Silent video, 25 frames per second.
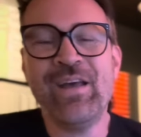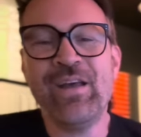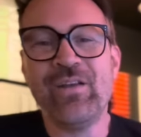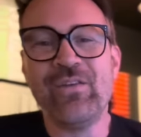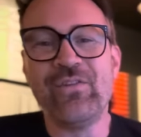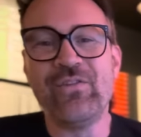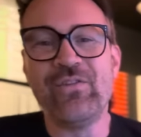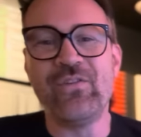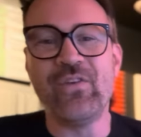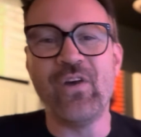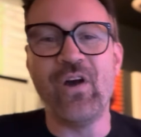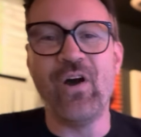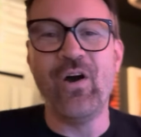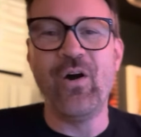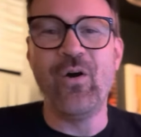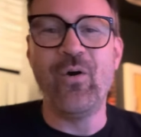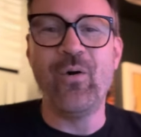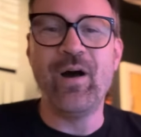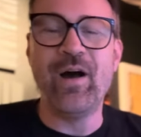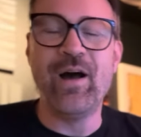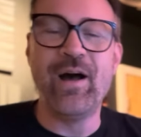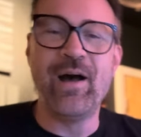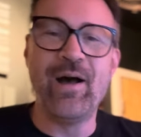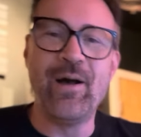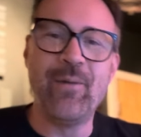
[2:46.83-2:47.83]
So,
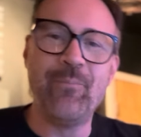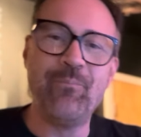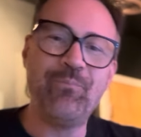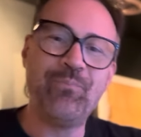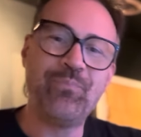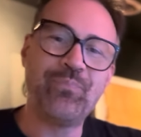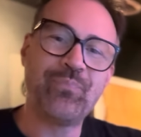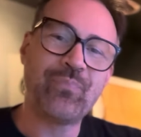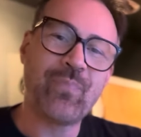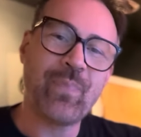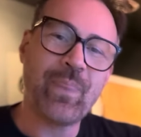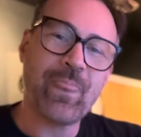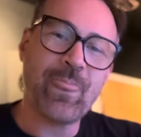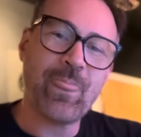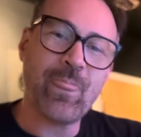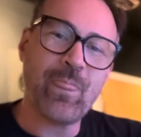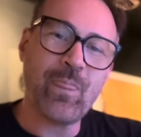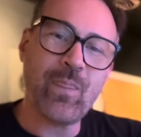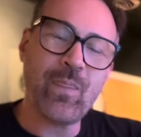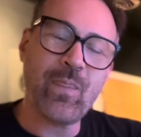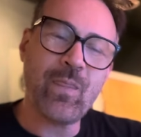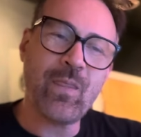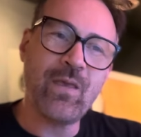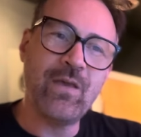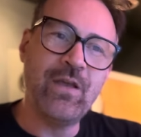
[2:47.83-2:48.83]
um,
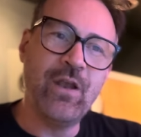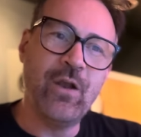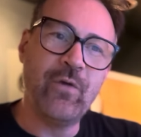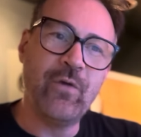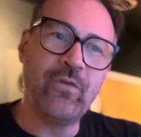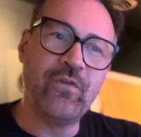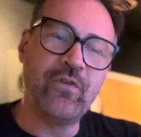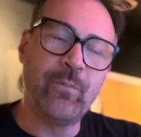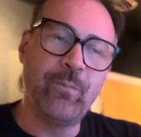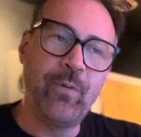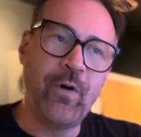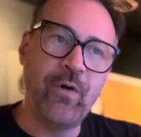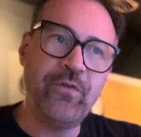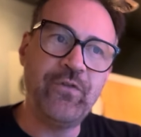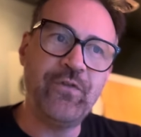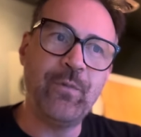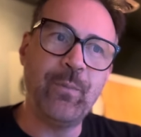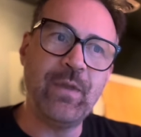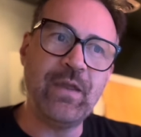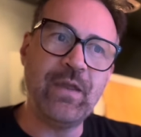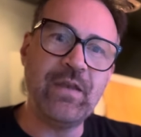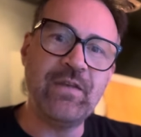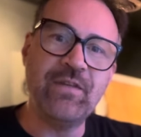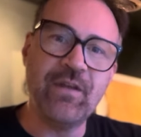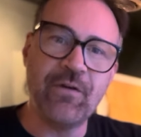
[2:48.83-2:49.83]
you know, it's supposed to
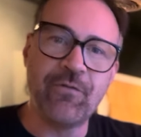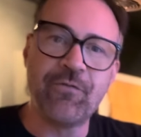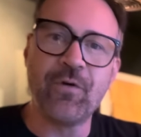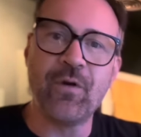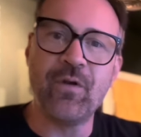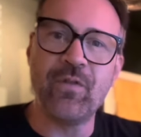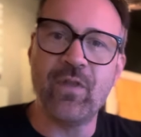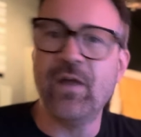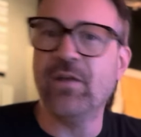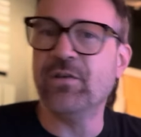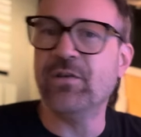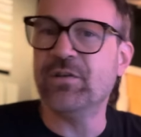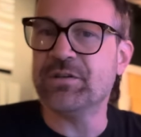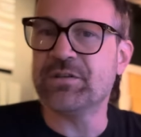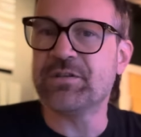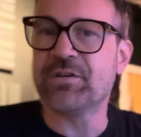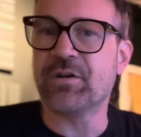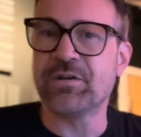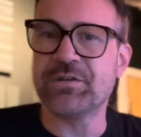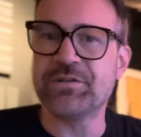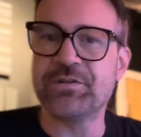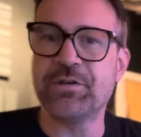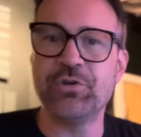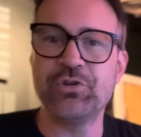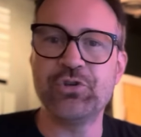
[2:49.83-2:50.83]
be different than just our
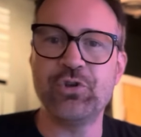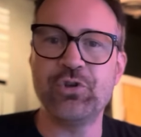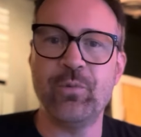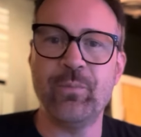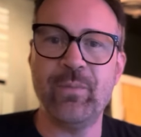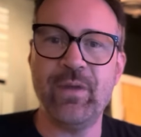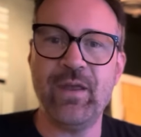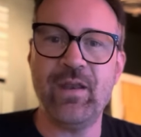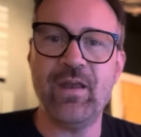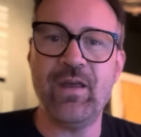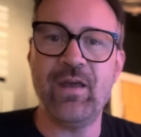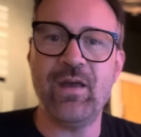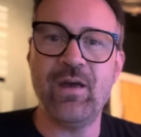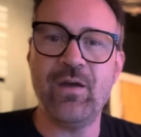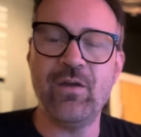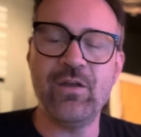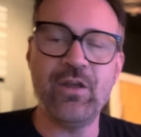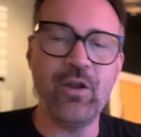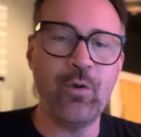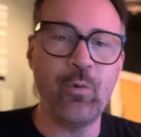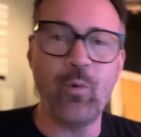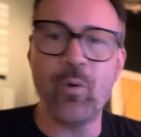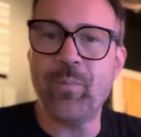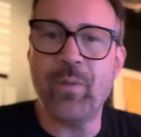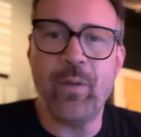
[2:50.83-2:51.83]
social media, you
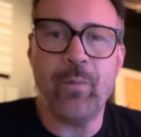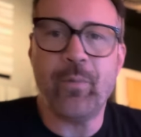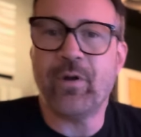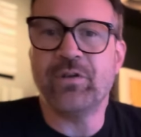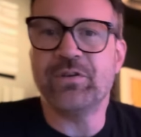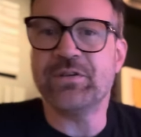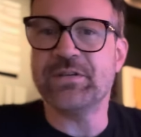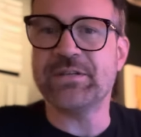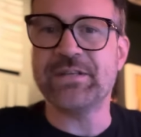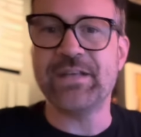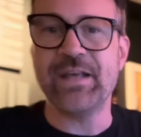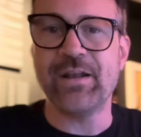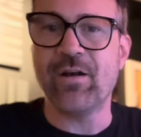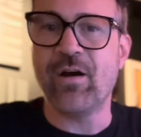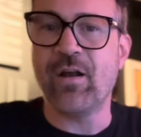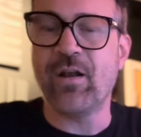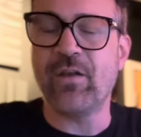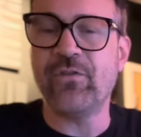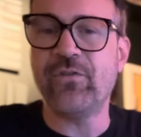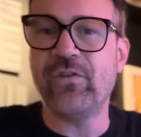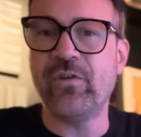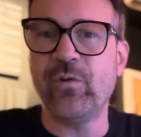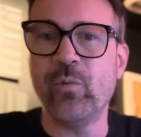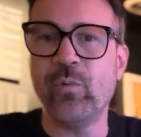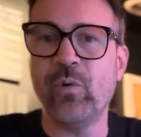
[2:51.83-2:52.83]
know, where people can just get on and
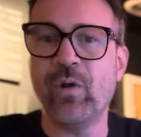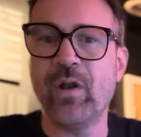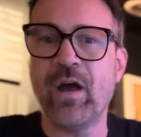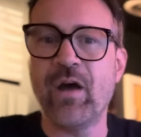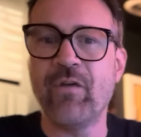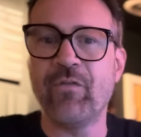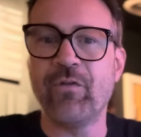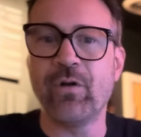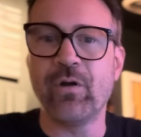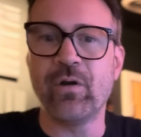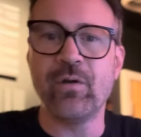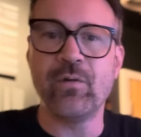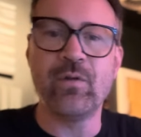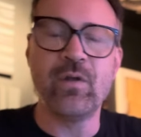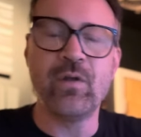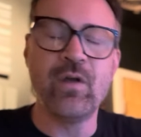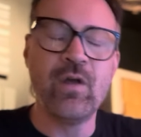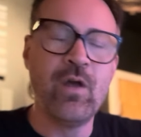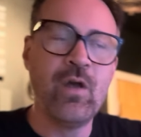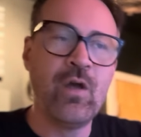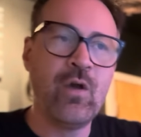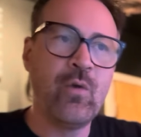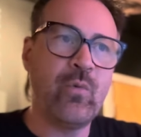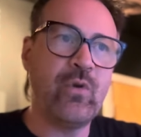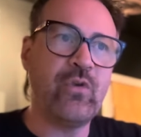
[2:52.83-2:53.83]
see whatever. And
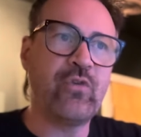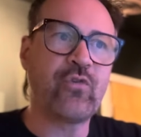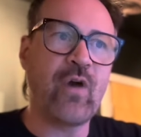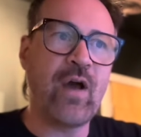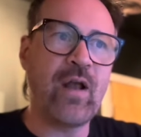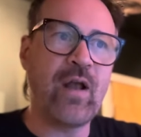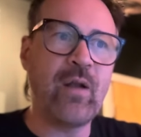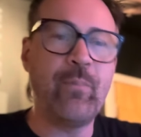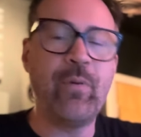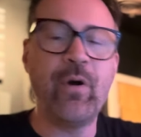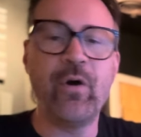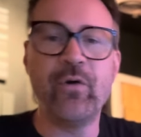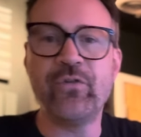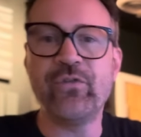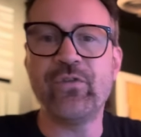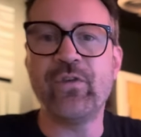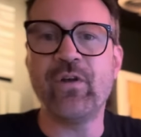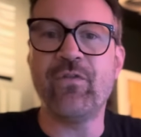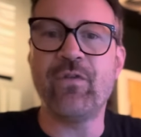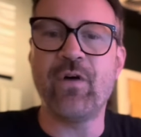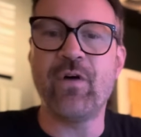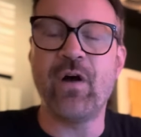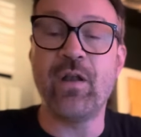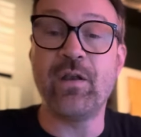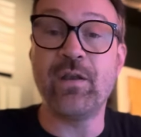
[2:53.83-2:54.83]
we try to post
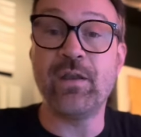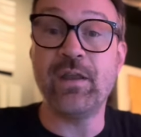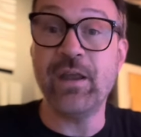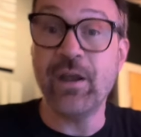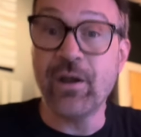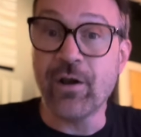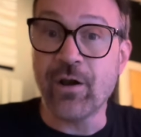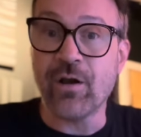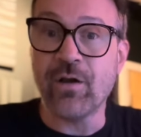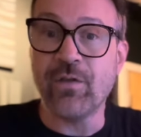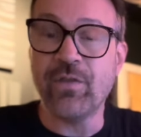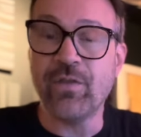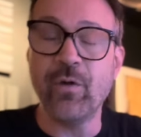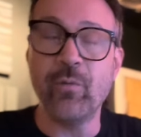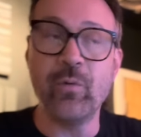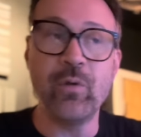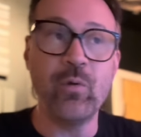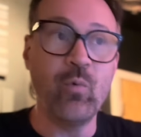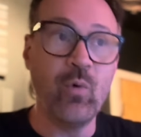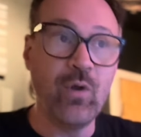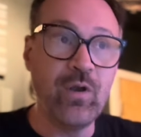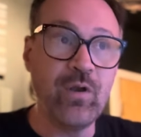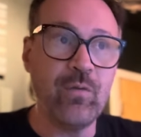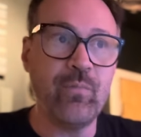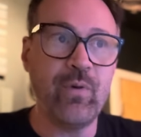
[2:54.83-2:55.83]
stuff on here that we
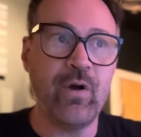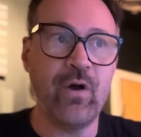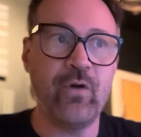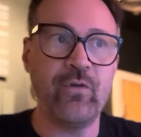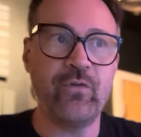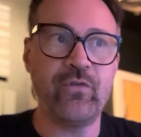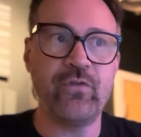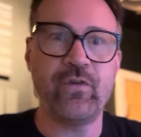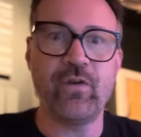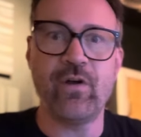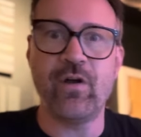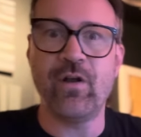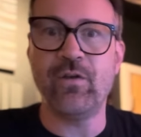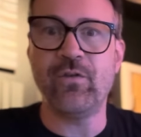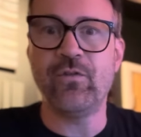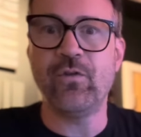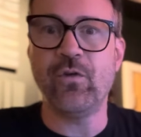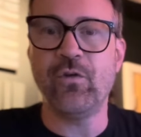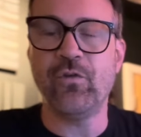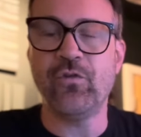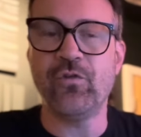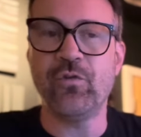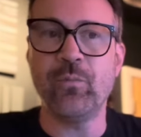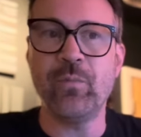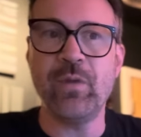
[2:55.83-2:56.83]
wouldn't post on
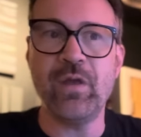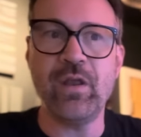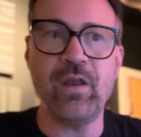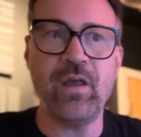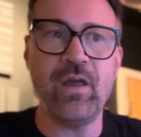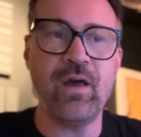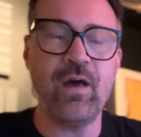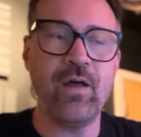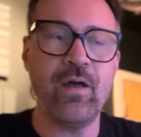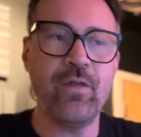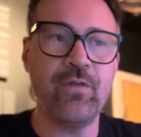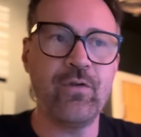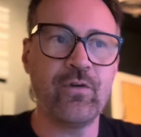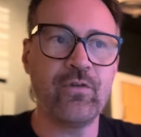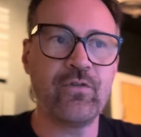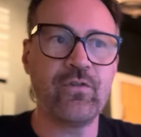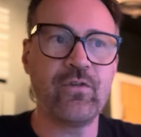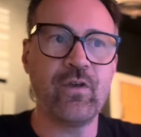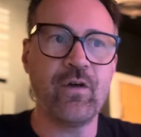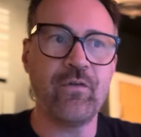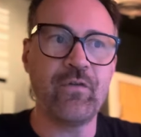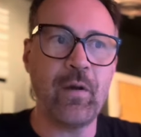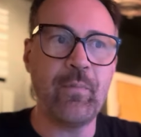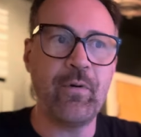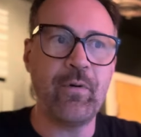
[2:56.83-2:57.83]
social media. There's
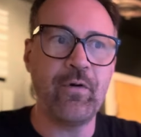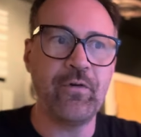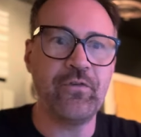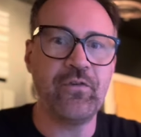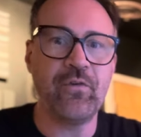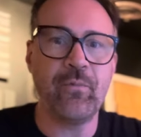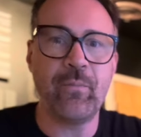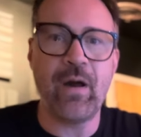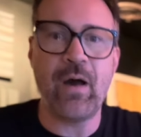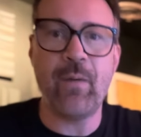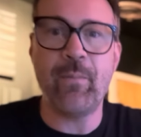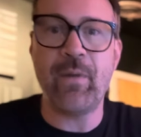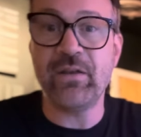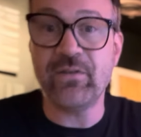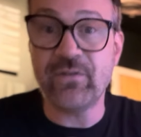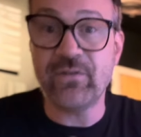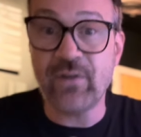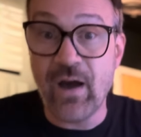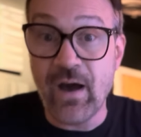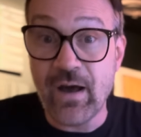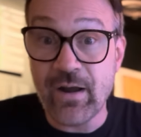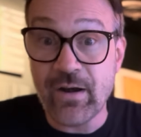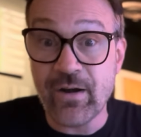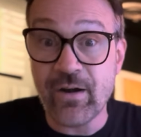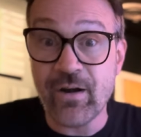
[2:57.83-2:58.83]
stuff I post about my
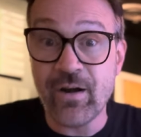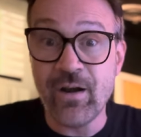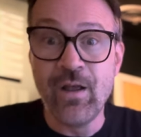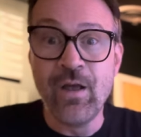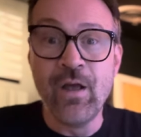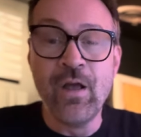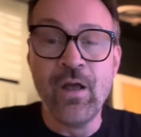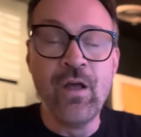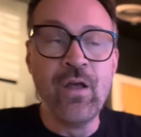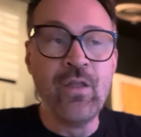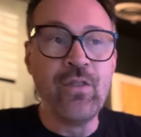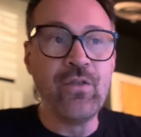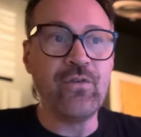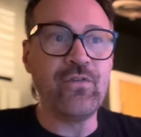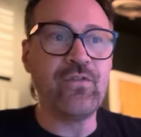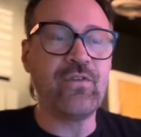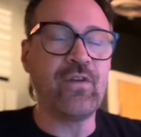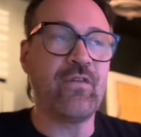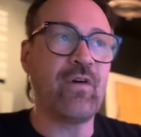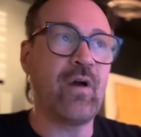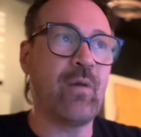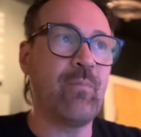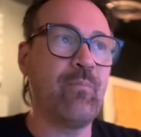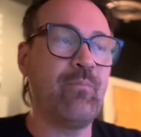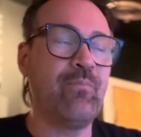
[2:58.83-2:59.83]
daughter. There's
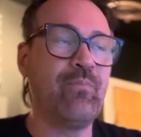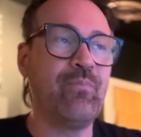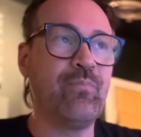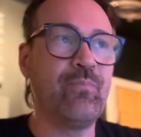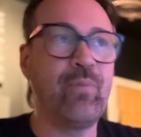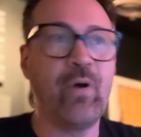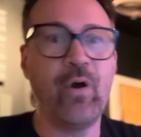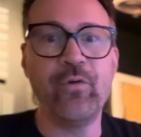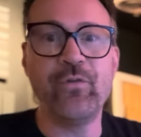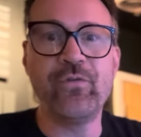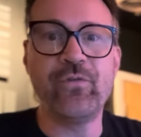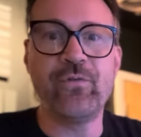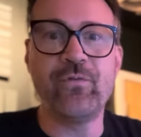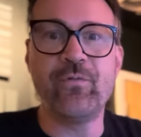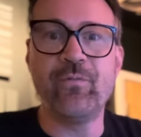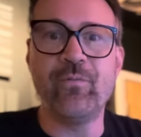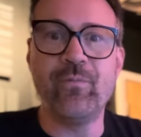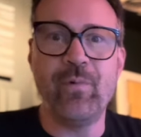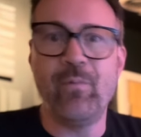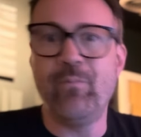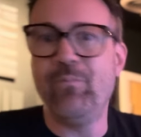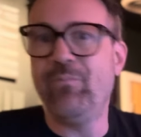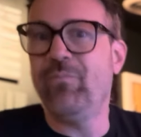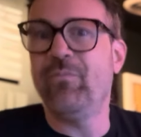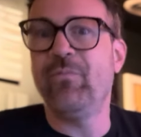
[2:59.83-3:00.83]
stuff I post,
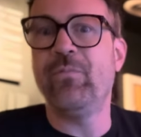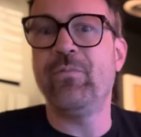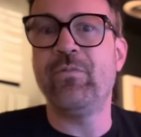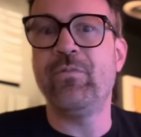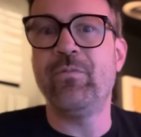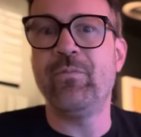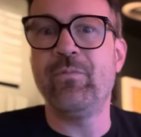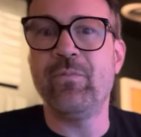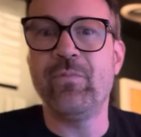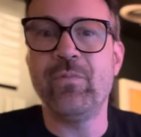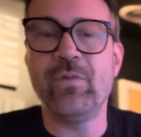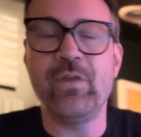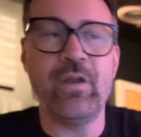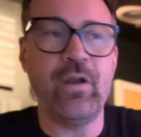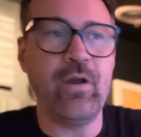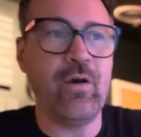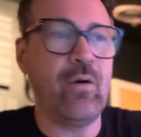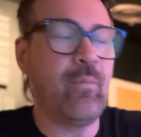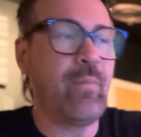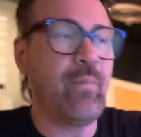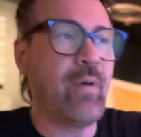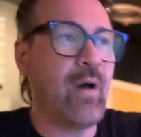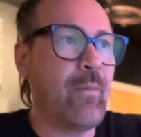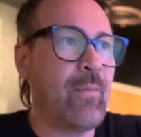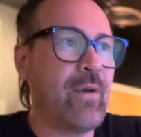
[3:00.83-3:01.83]
you know,
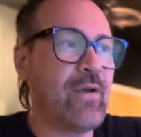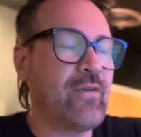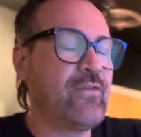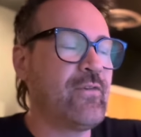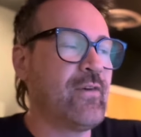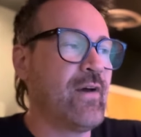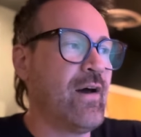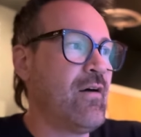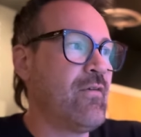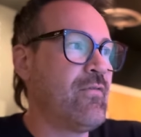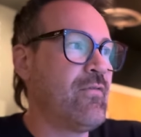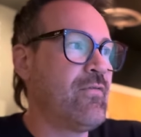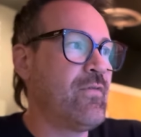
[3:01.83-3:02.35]
about myself.